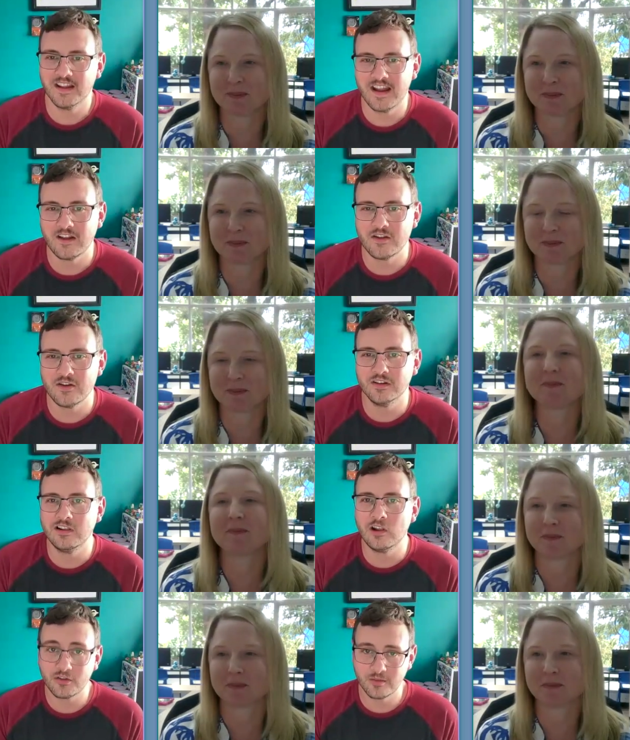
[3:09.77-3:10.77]
Speaker 1: and how you can
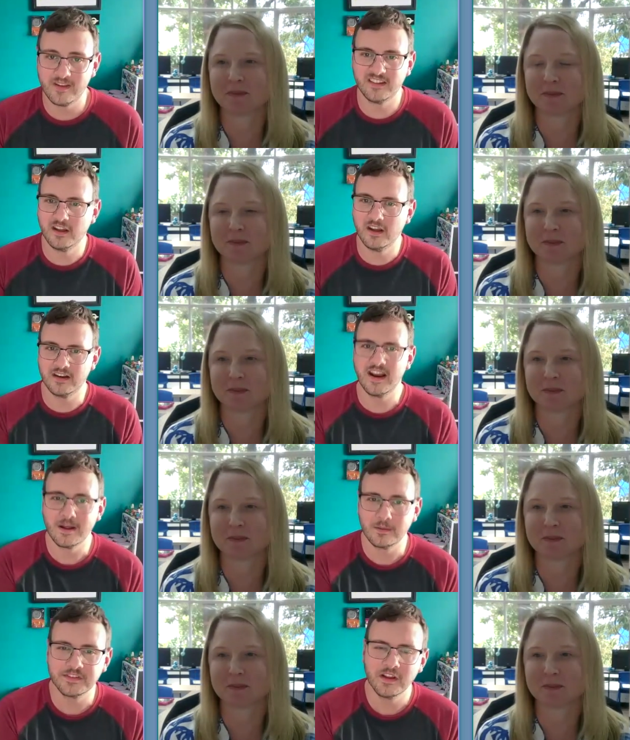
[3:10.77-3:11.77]
lock them into certain
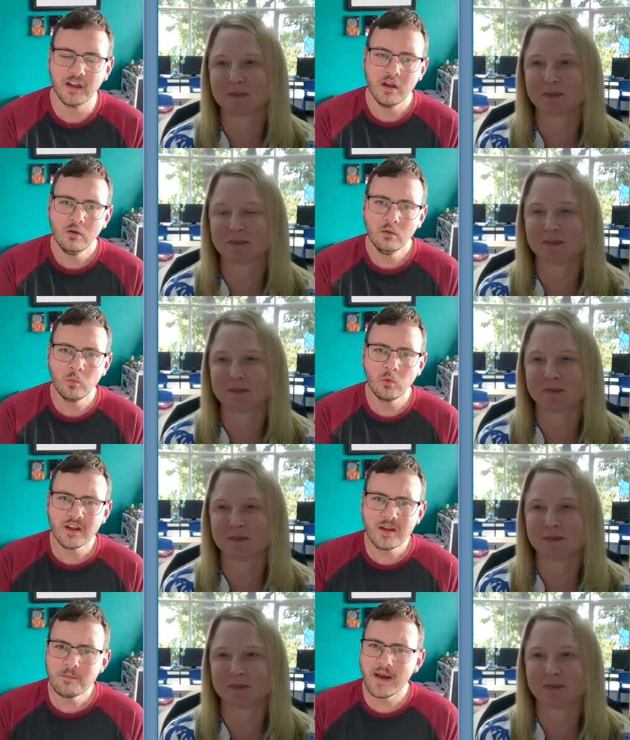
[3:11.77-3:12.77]
apps.
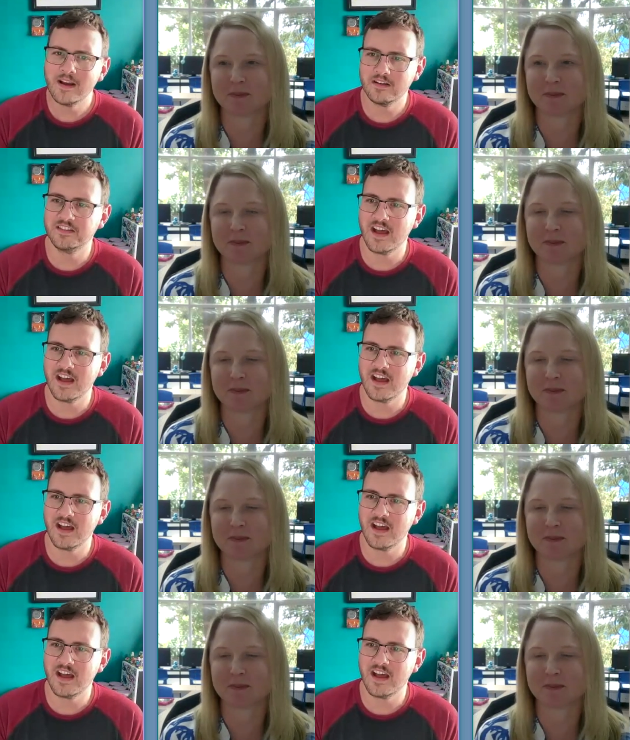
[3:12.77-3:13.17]
What impact does